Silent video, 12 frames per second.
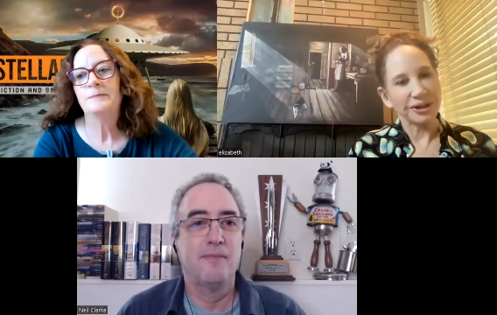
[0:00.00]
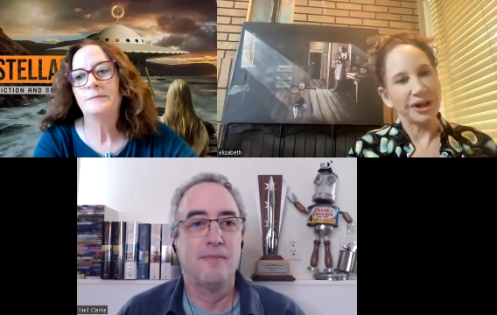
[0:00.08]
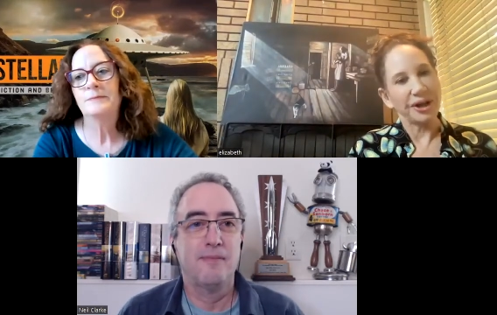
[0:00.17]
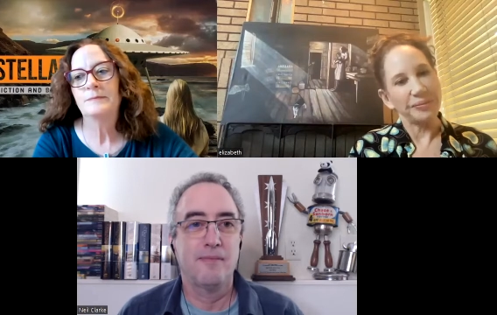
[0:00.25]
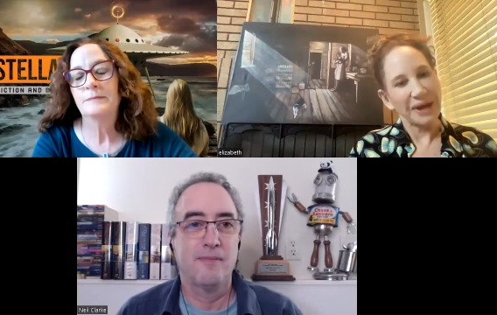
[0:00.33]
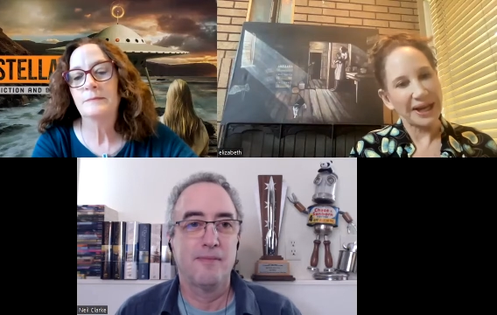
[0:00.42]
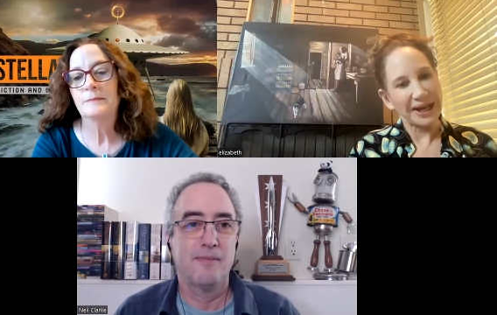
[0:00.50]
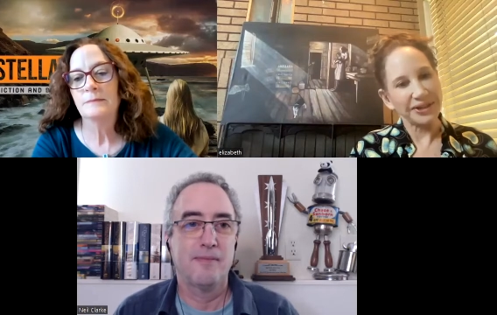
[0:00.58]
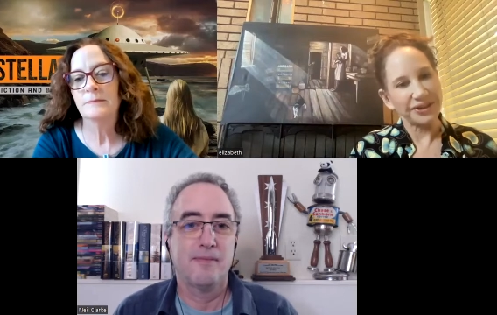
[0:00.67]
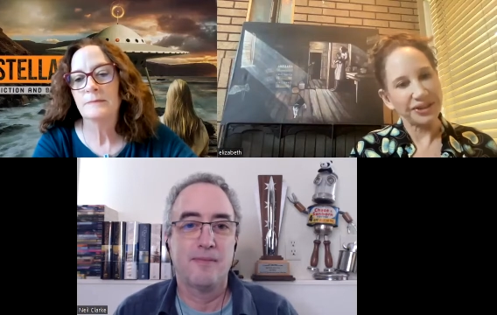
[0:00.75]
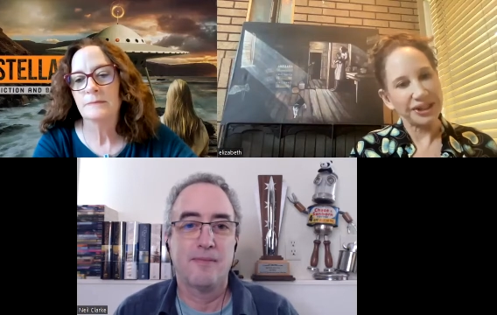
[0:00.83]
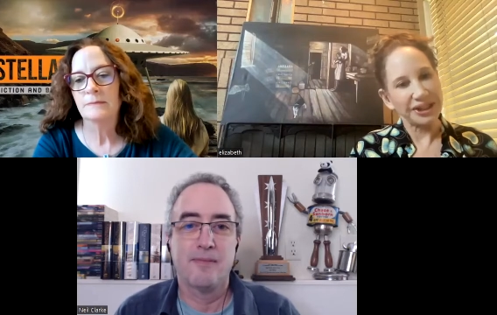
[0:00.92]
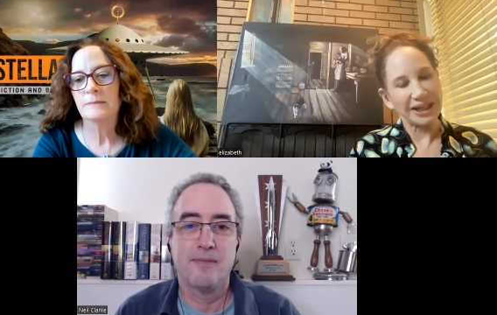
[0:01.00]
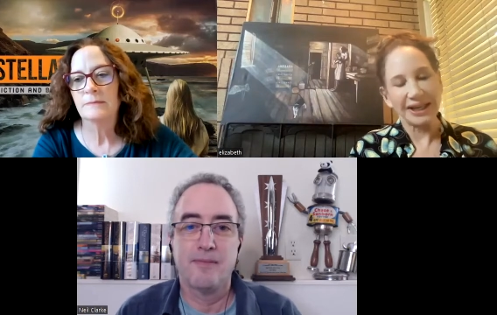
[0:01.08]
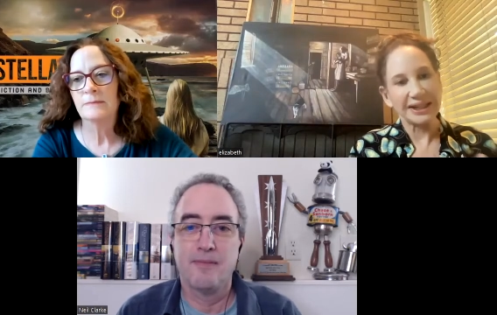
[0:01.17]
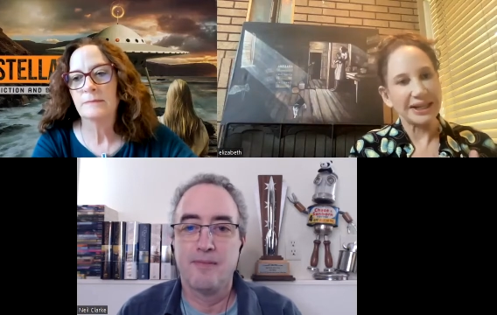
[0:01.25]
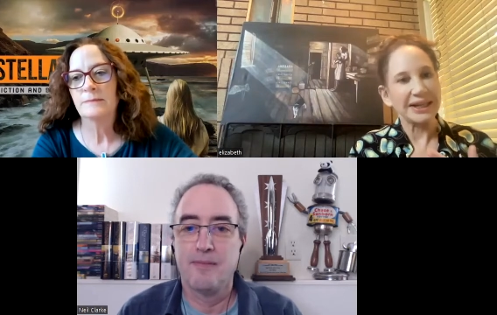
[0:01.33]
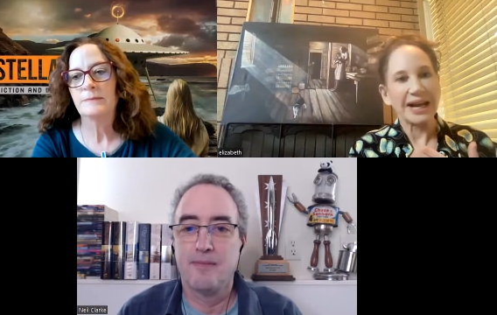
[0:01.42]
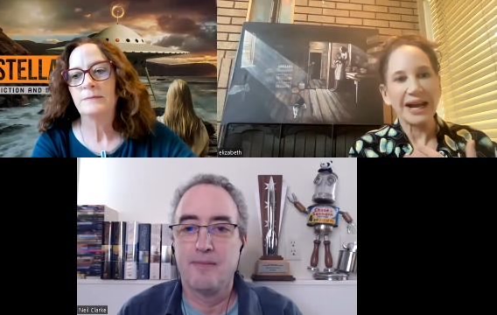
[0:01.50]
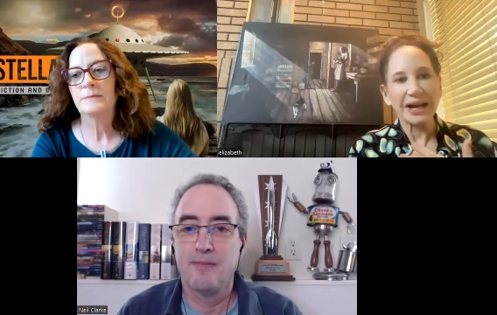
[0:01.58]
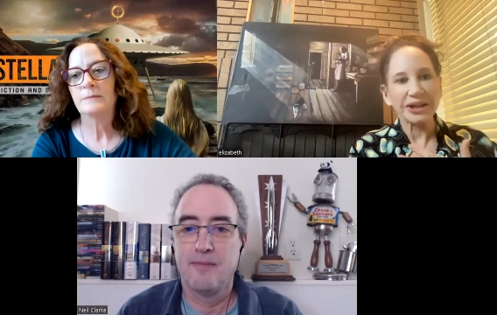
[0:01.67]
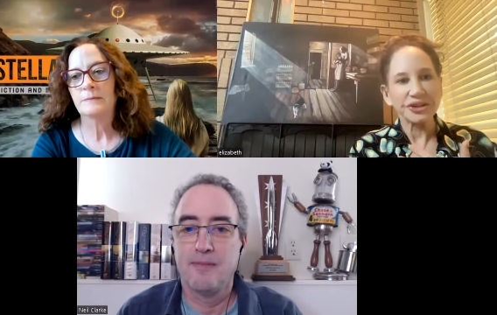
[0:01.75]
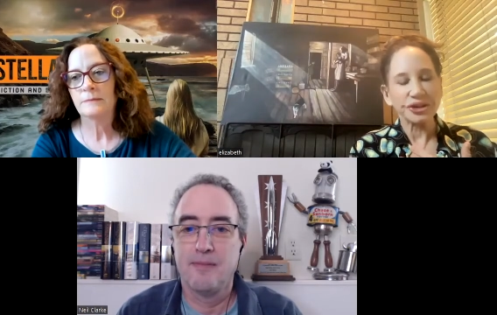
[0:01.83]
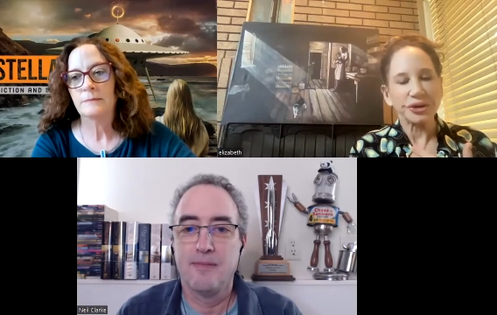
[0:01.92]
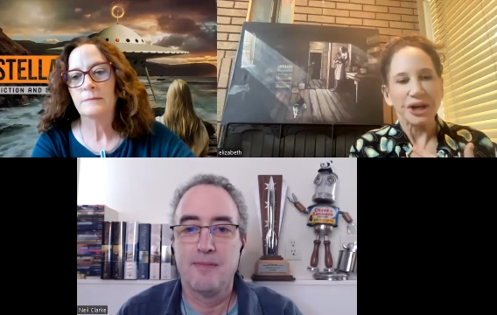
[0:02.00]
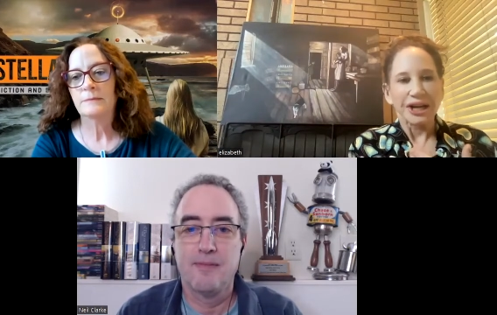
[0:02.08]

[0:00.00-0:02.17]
Speaker 1: a magazine and then how did you